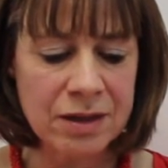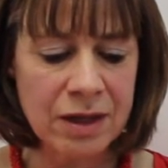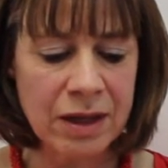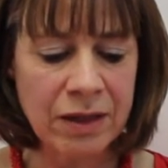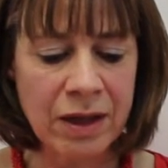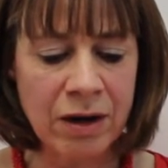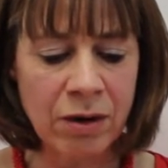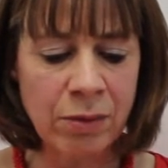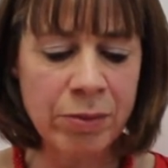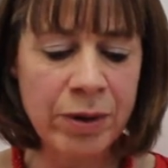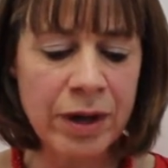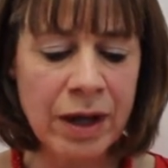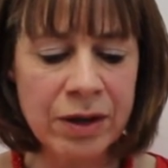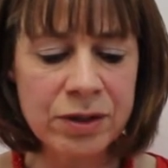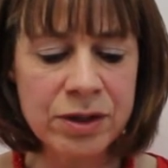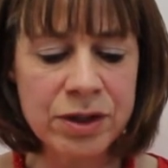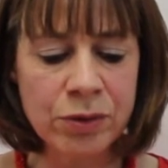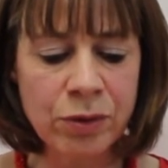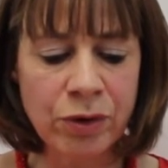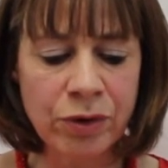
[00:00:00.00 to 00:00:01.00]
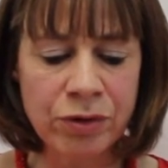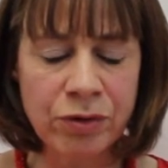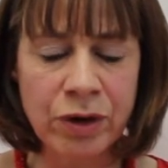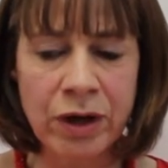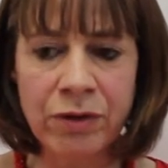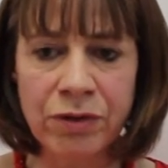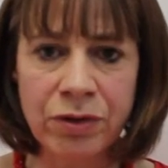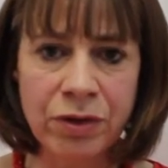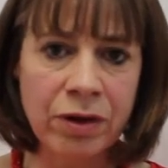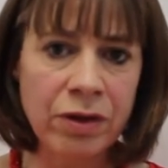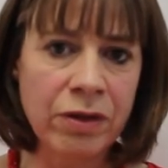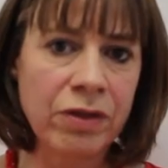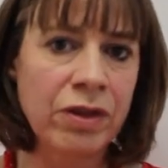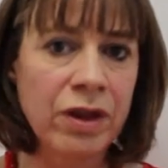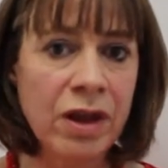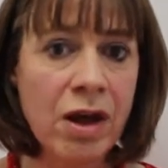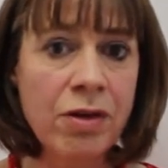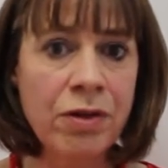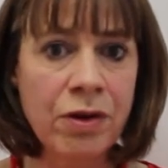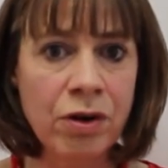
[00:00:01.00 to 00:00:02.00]
and then I'll bring out 2 or 3 of
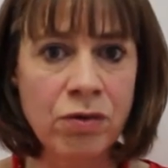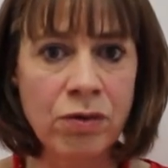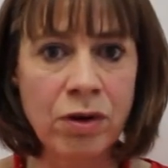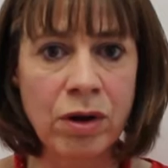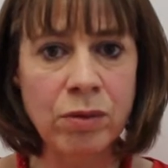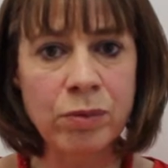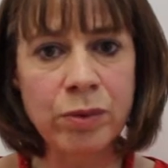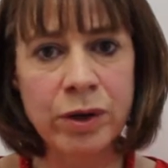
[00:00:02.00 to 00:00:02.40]
the other group,